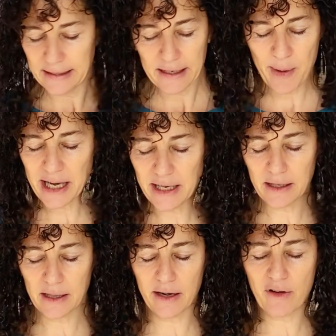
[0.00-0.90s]
commanding the
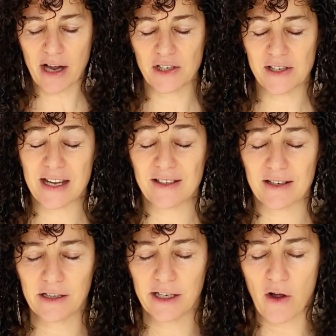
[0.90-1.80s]
light of consciousness to
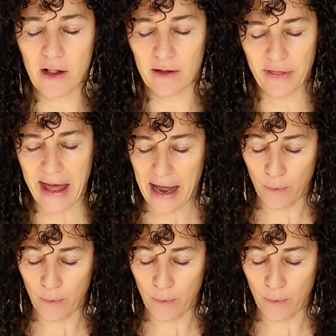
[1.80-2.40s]
clear all of that.